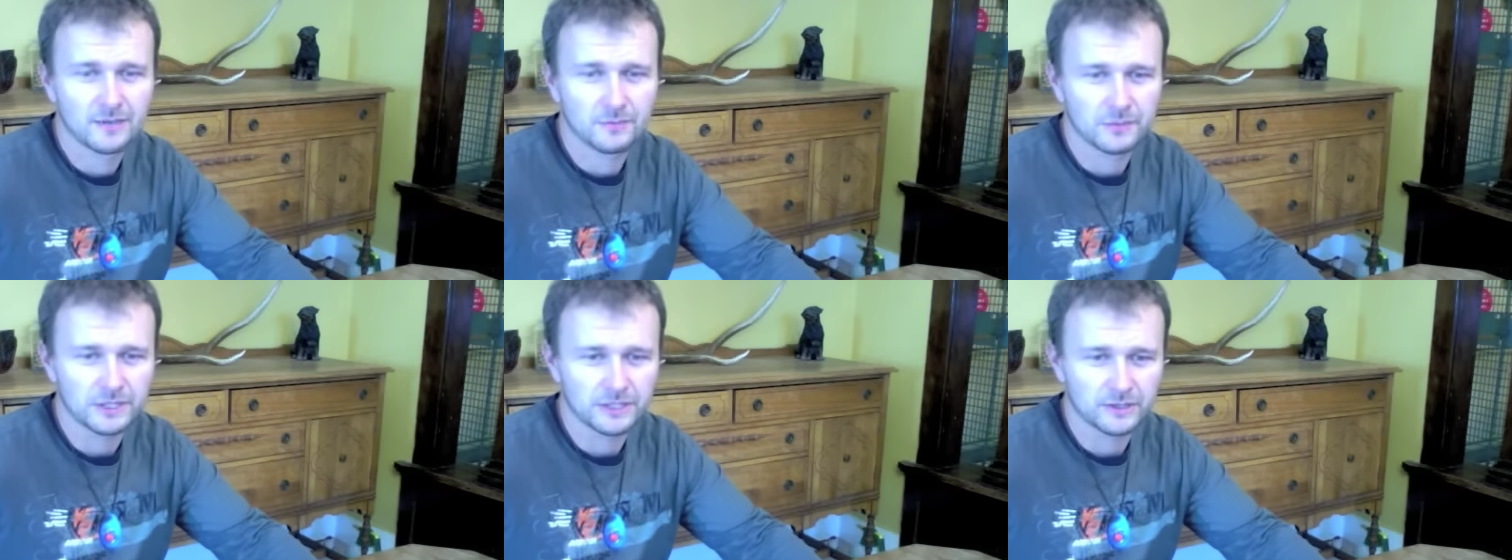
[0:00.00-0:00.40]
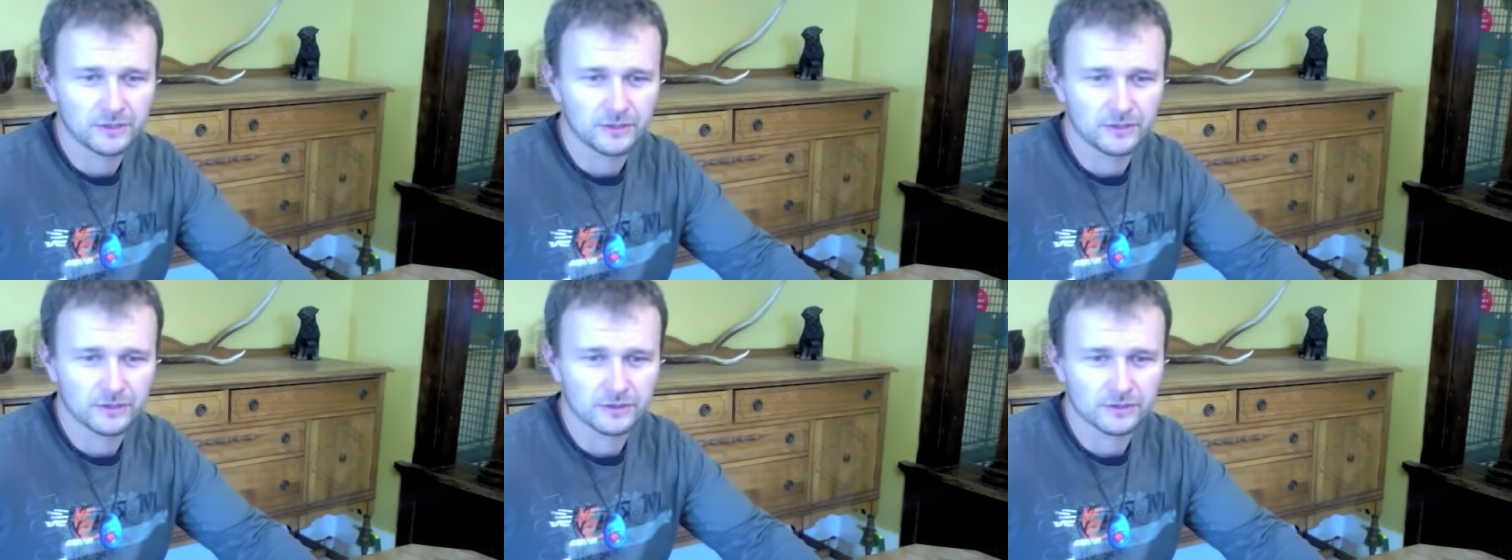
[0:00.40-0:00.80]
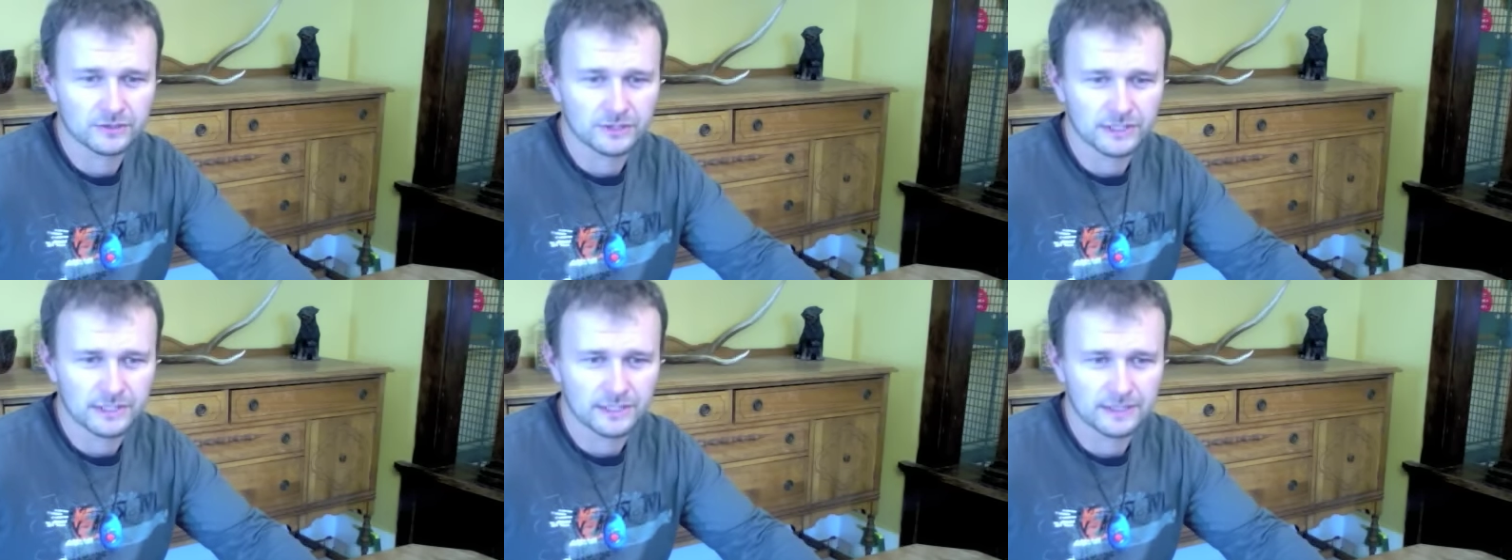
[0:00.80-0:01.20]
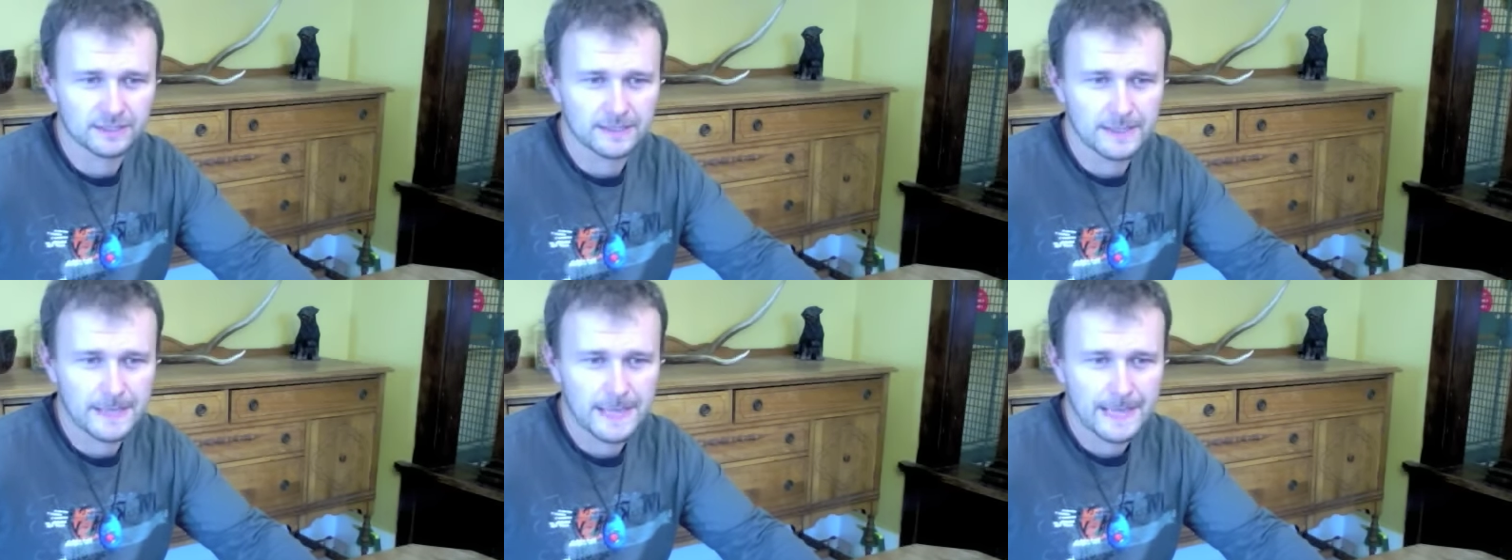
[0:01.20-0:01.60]
because uh,
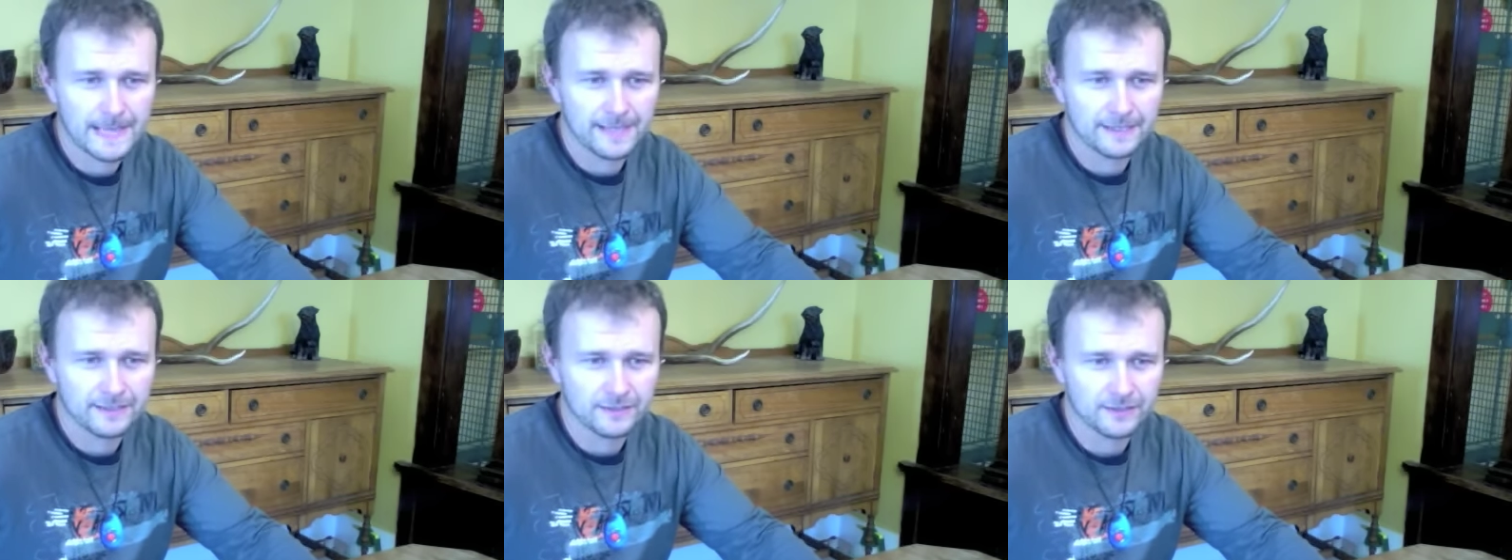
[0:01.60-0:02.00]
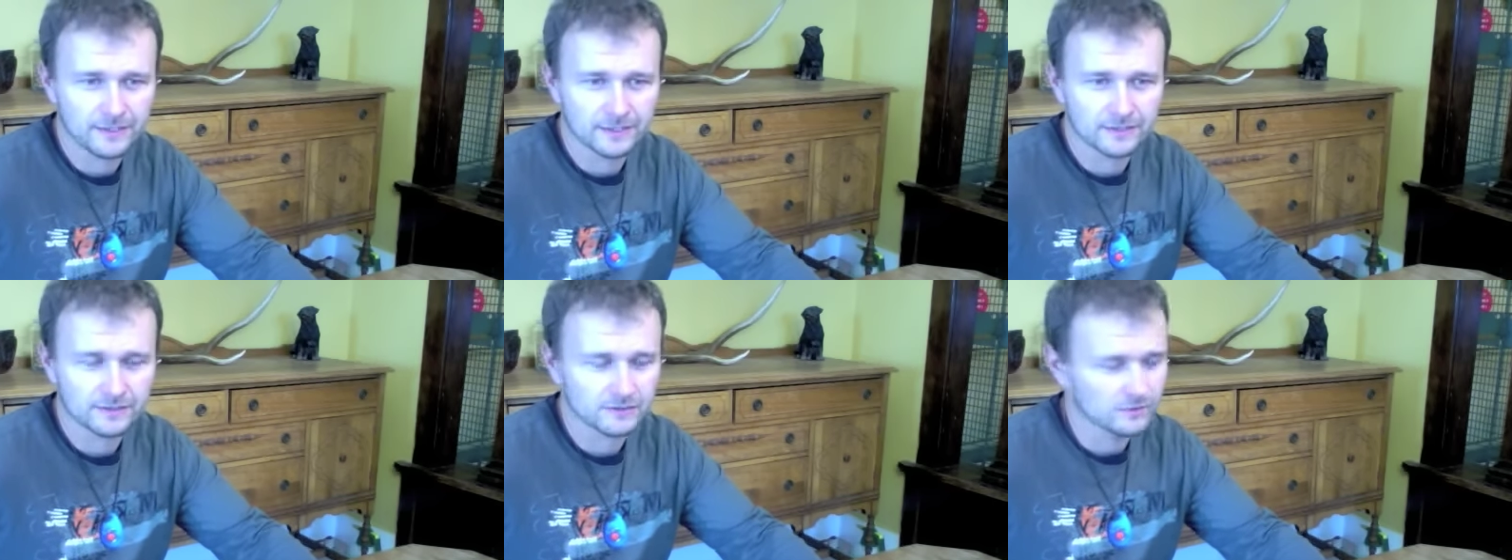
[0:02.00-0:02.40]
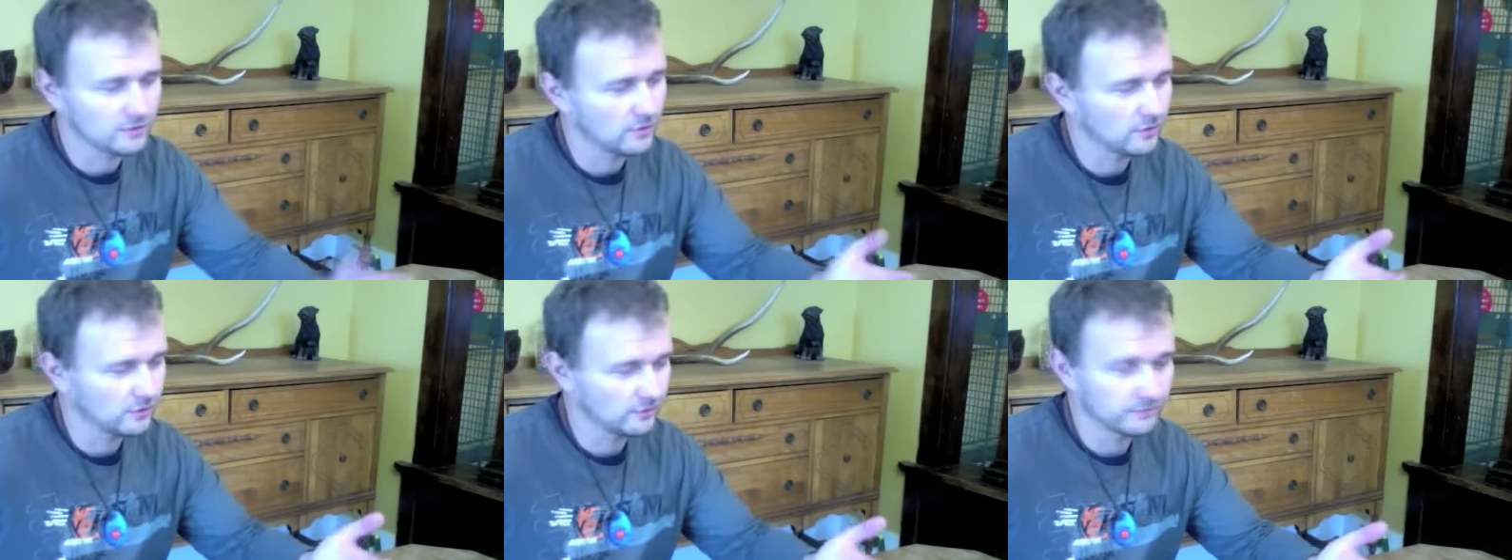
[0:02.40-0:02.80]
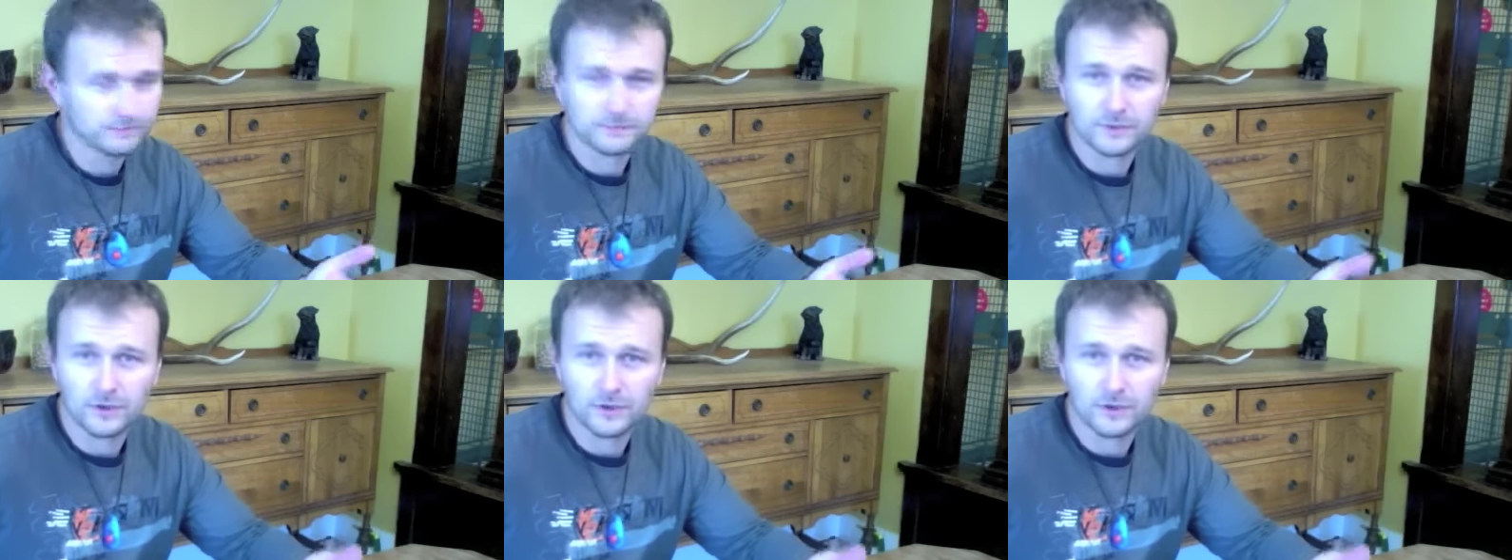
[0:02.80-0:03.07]
you can sort of